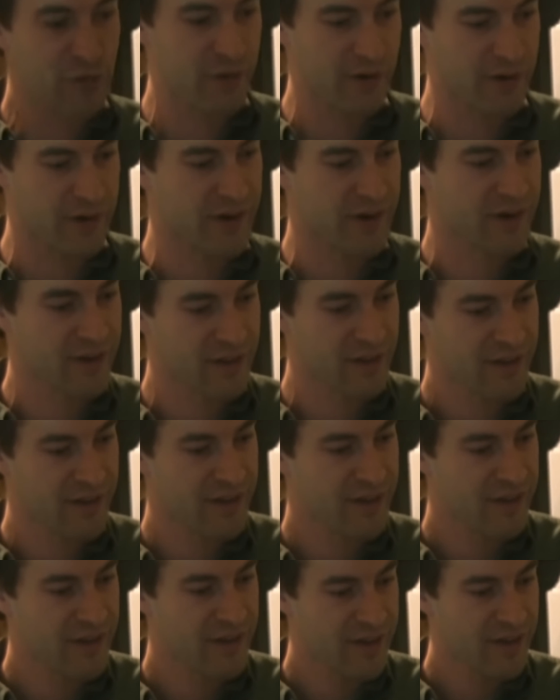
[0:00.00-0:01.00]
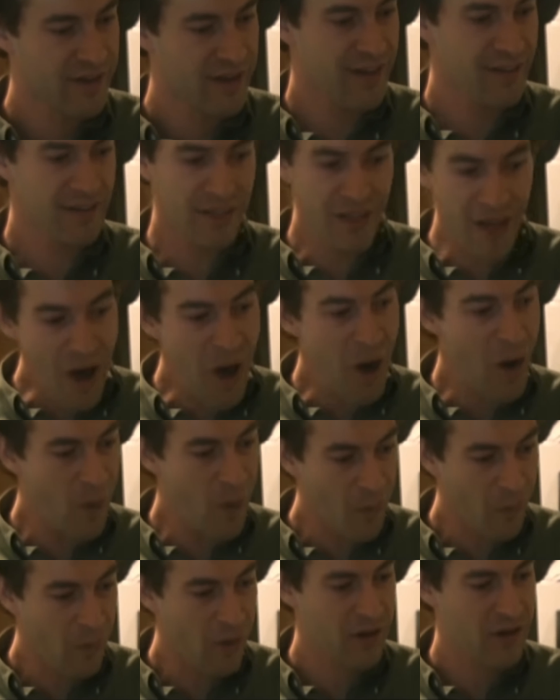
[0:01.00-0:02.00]
is all to say, the
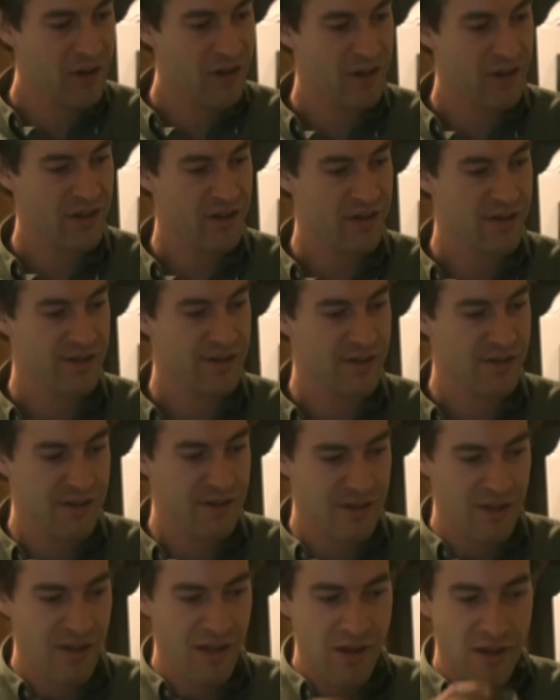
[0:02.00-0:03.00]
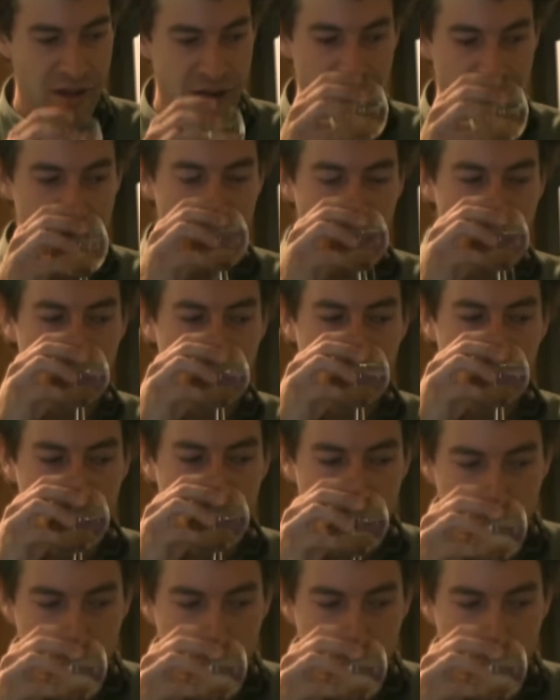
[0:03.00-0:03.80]
DVX100 allowed independent filmmakers